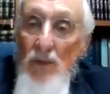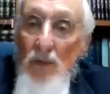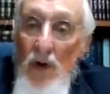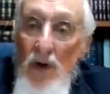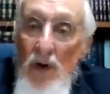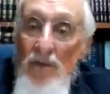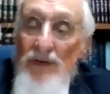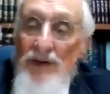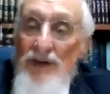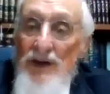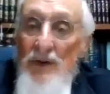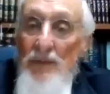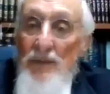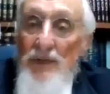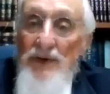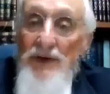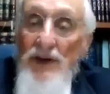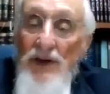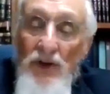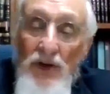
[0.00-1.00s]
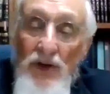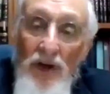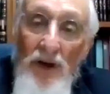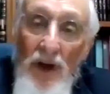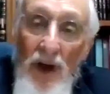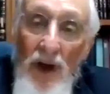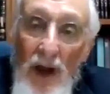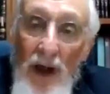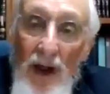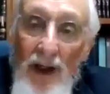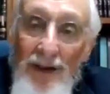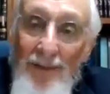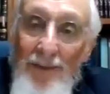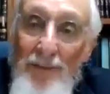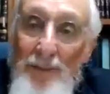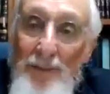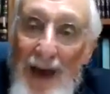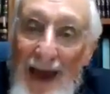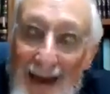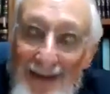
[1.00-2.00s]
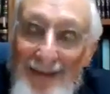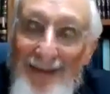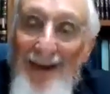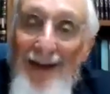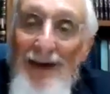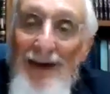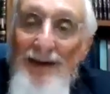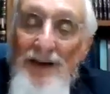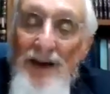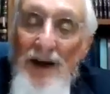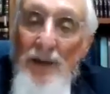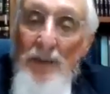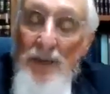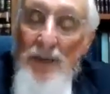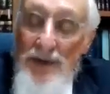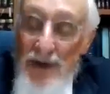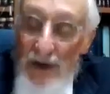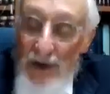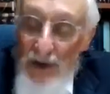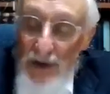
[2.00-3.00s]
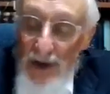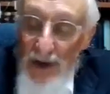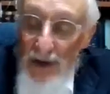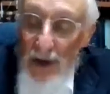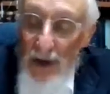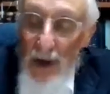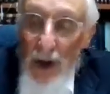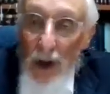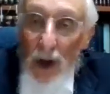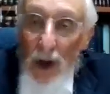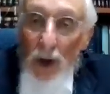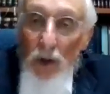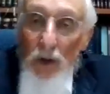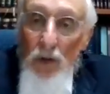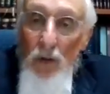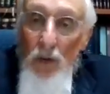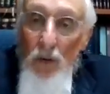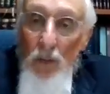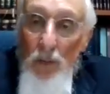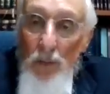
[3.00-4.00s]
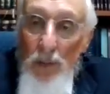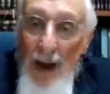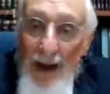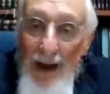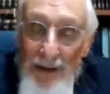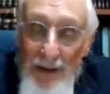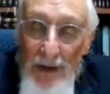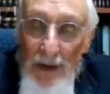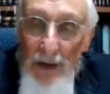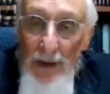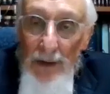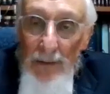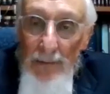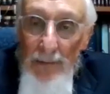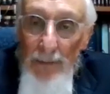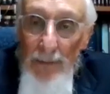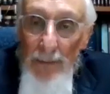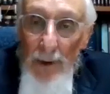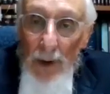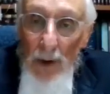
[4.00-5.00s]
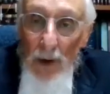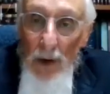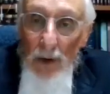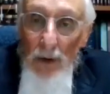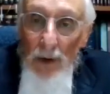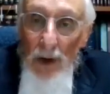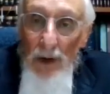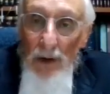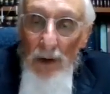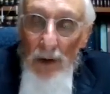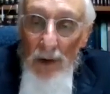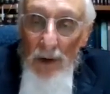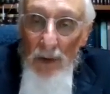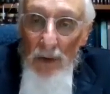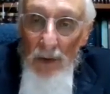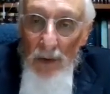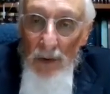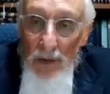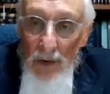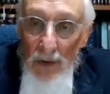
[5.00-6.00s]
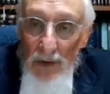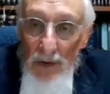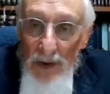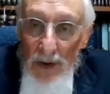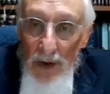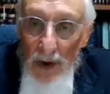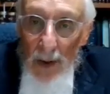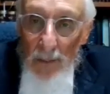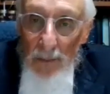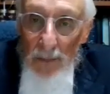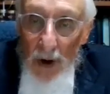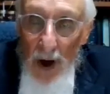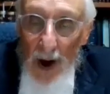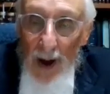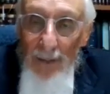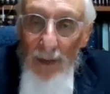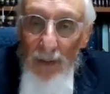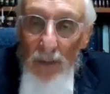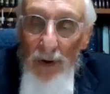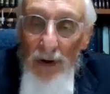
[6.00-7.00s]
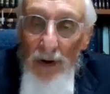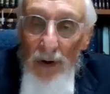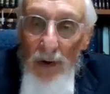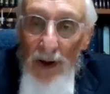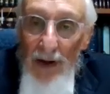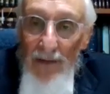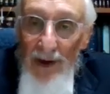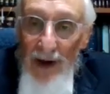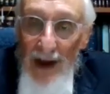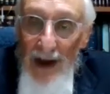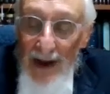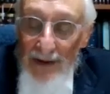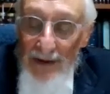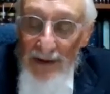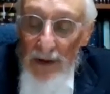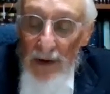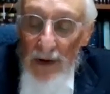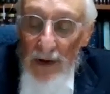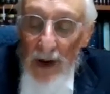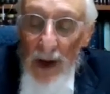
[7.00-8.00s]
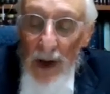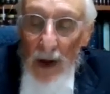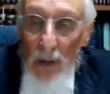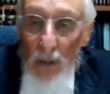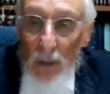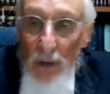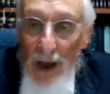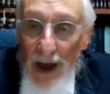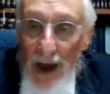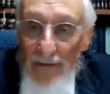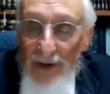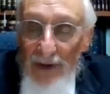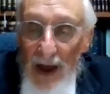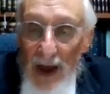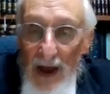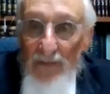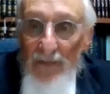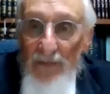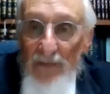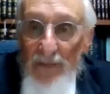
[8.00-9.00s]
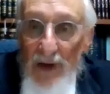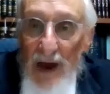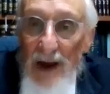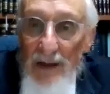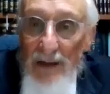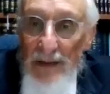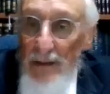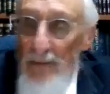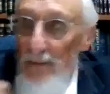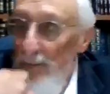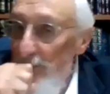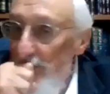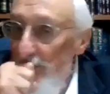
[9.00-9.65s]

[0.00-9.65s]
Rav is in a position, the Beit Din is in a position to paskin, that there's a problem, we don't have an answer, we have to have faith